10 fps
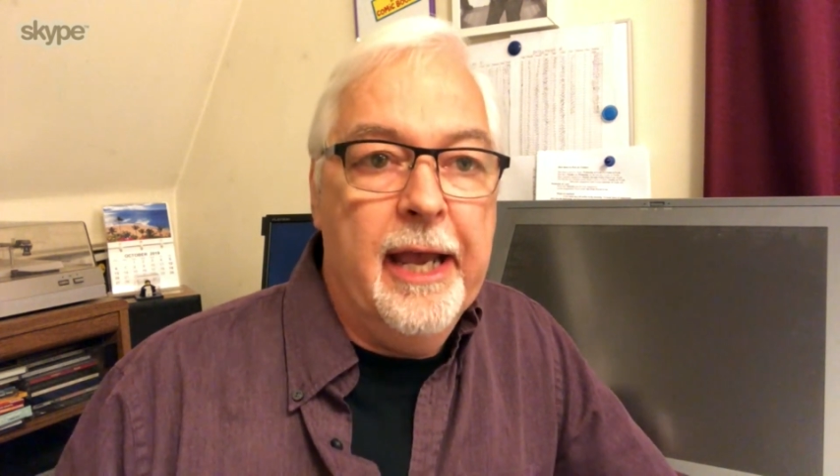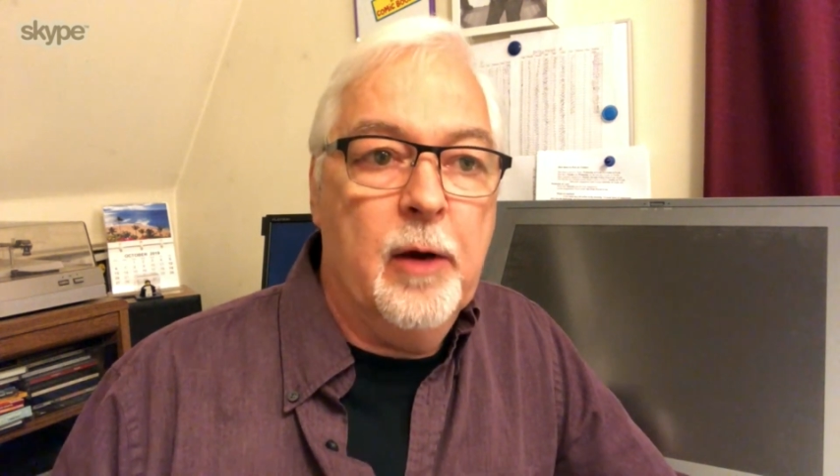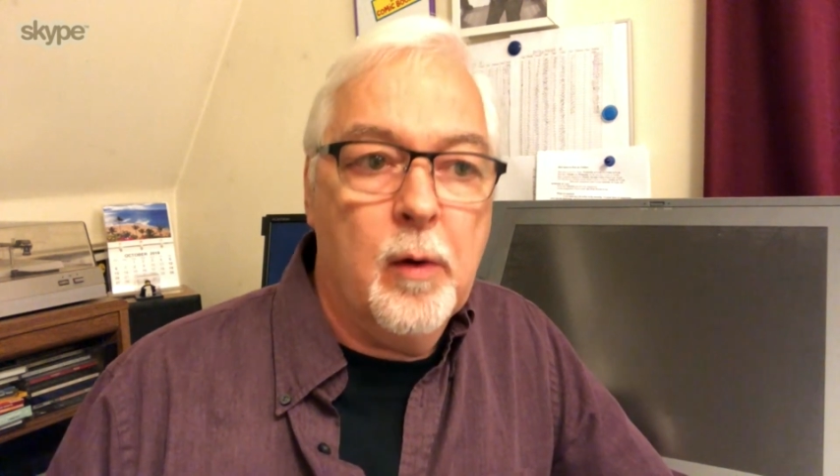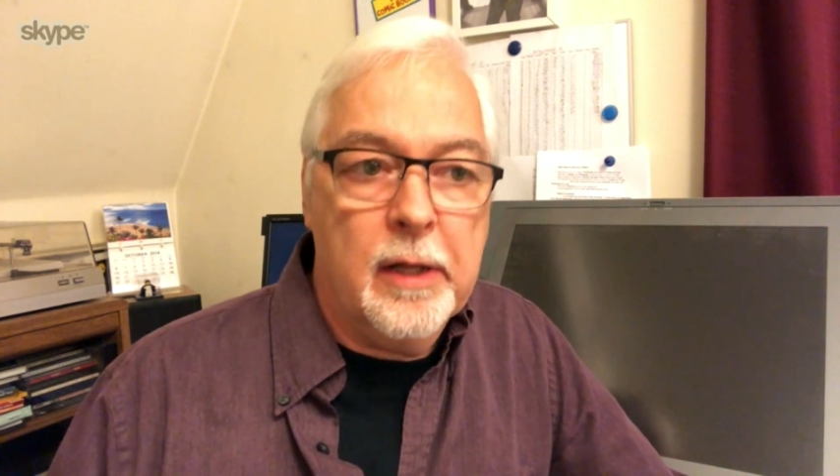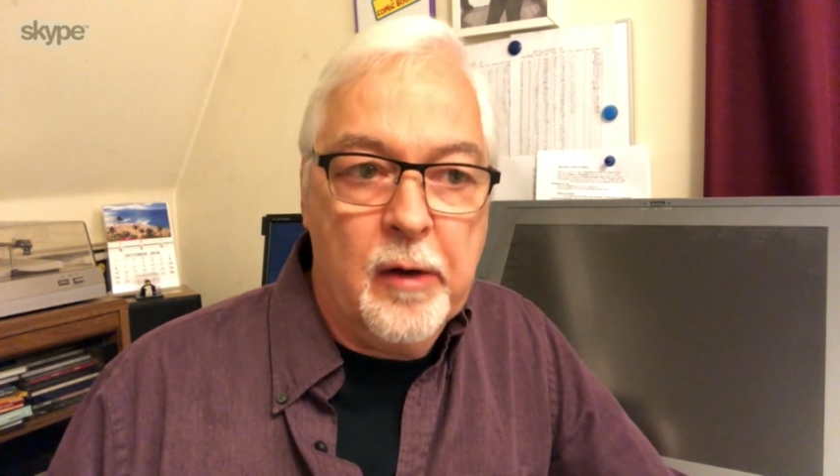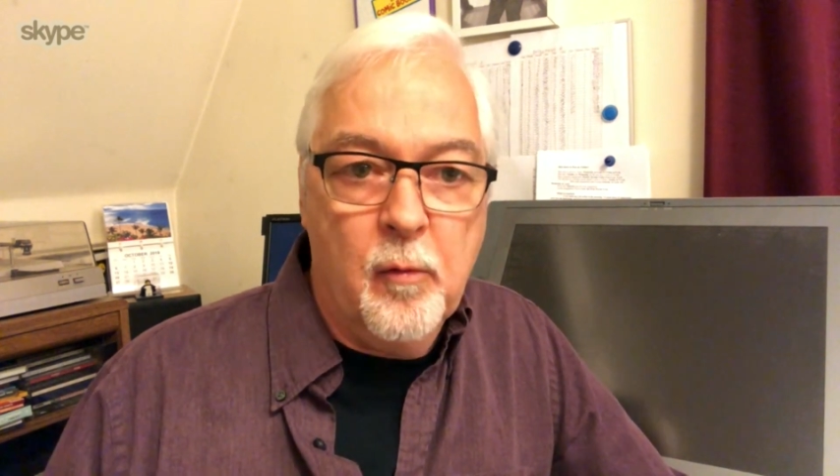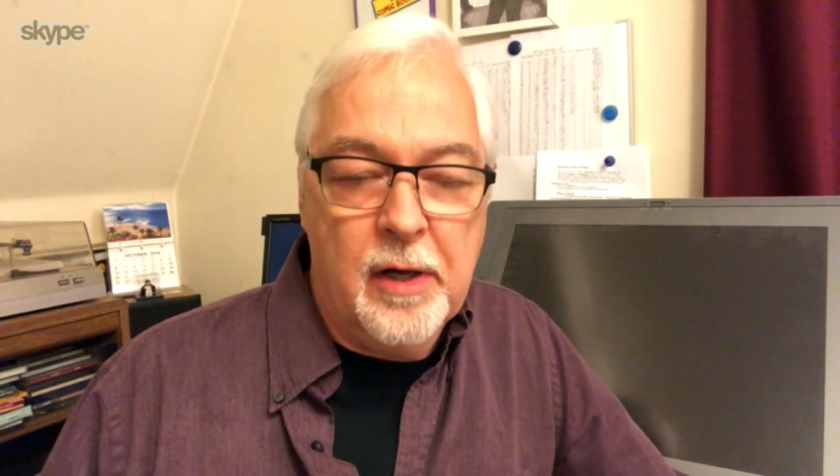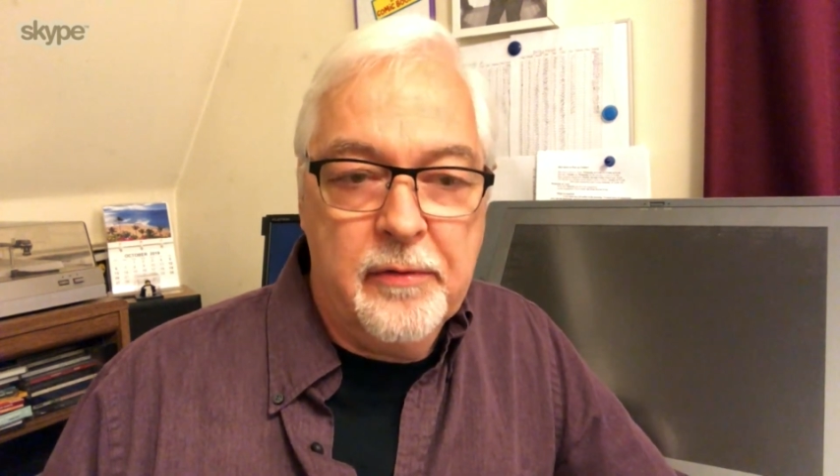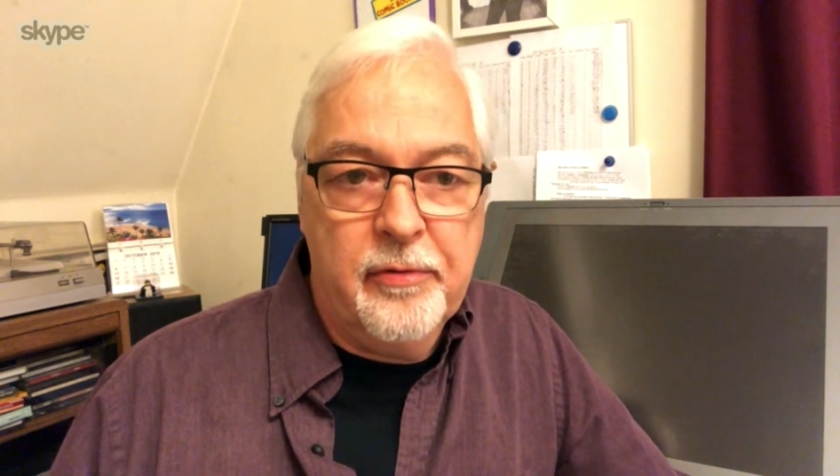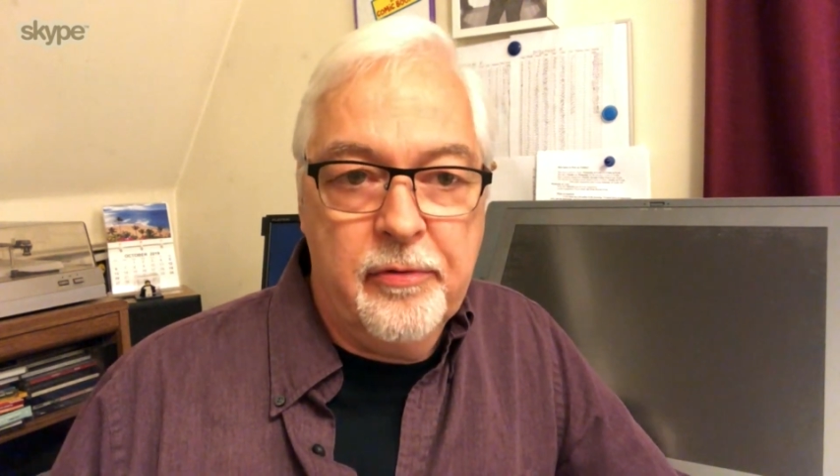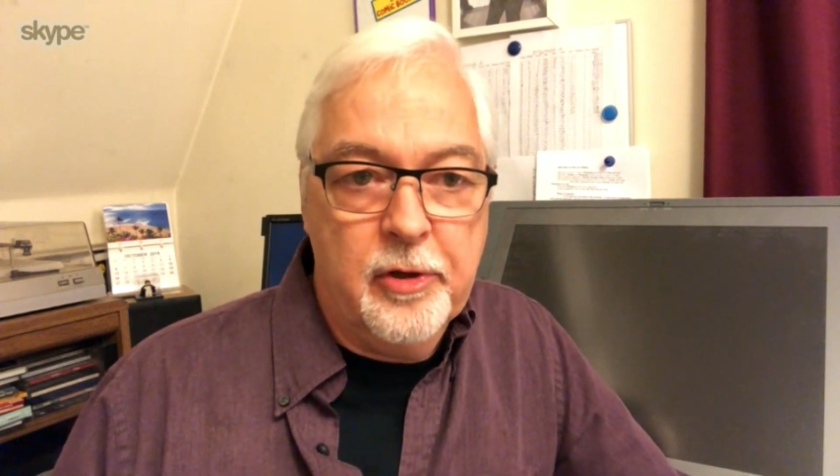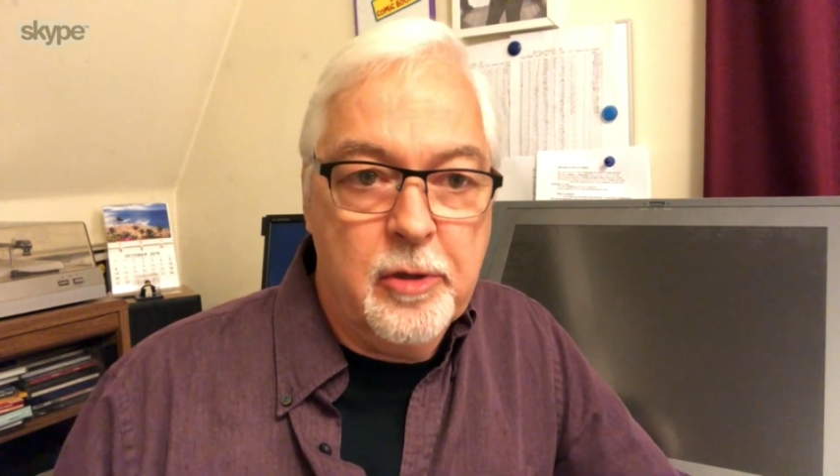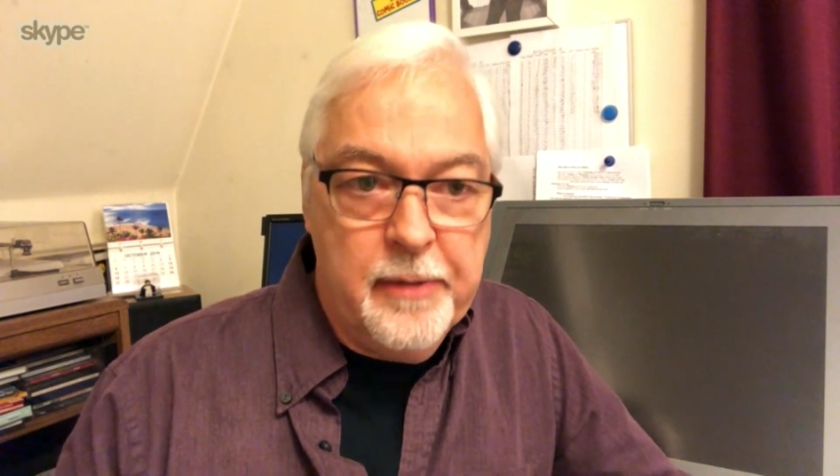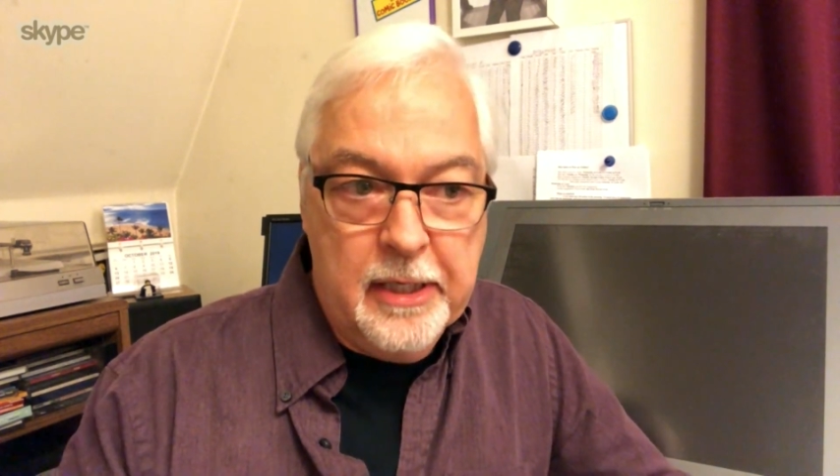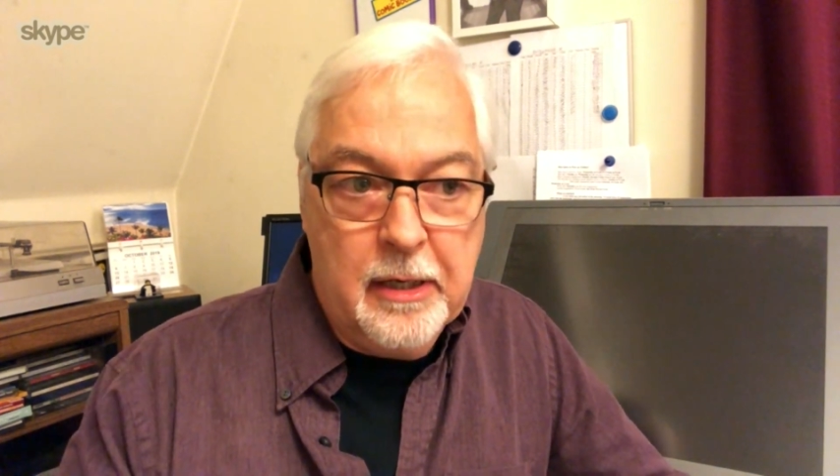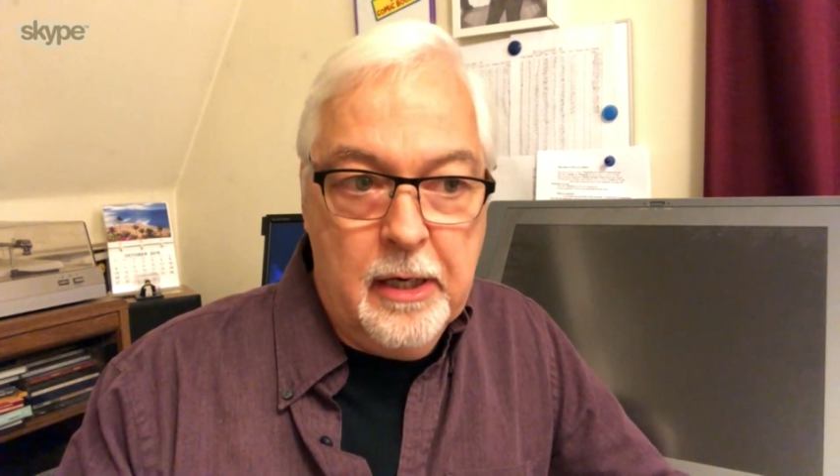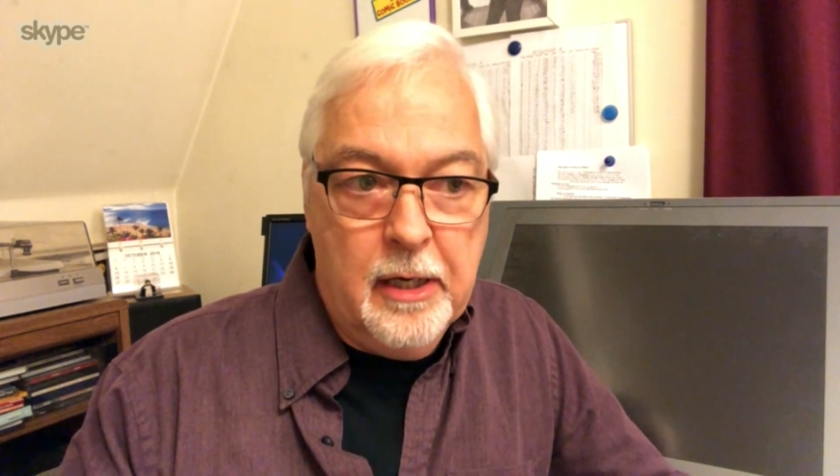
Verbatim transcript: and while I want there to be